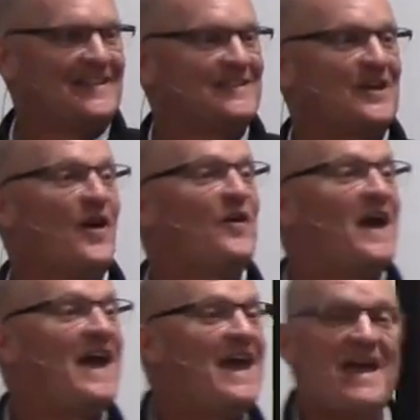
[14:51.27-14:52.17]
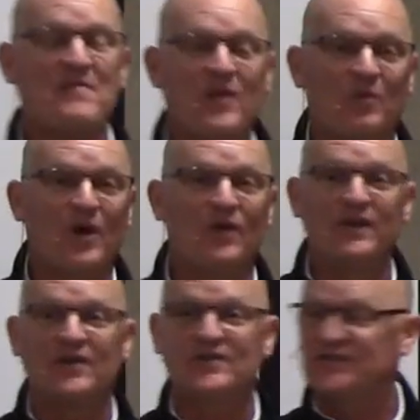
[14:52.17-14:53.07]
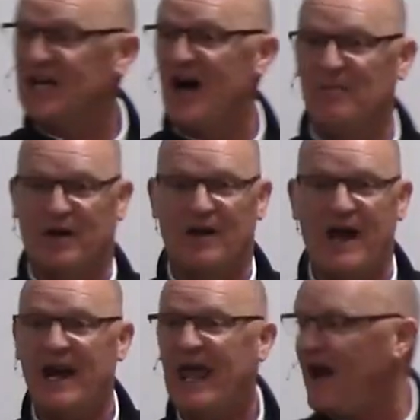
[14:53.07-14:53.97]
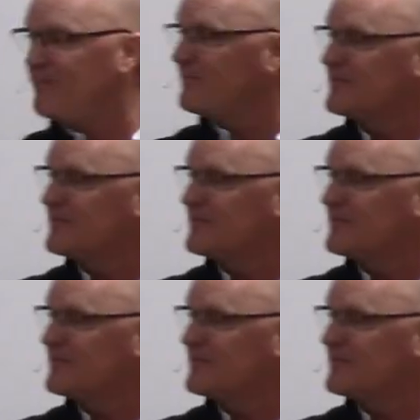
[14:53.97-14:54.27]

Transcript: So in the real deal's coming, right? And I'm